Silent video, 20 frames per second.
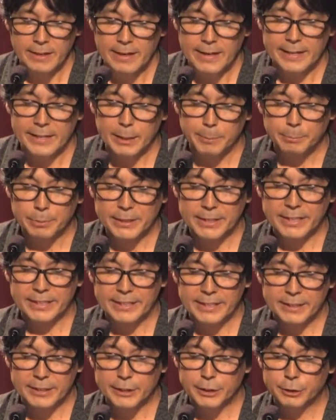and
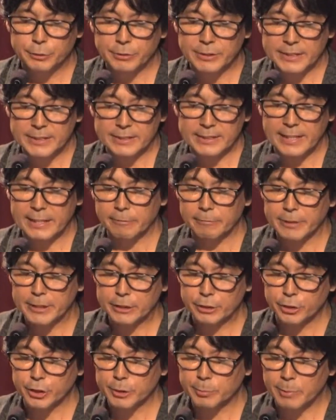depleting industries and
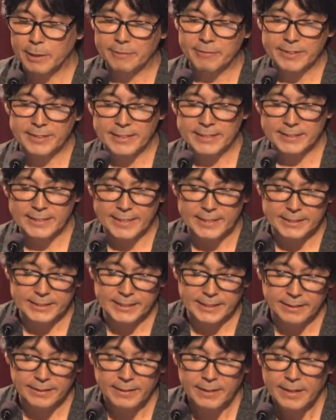resource
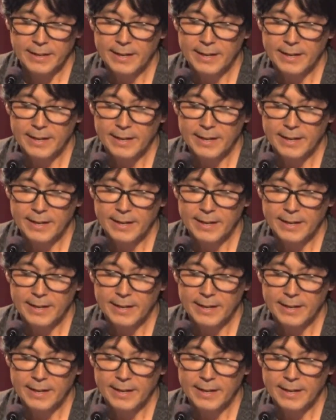privatization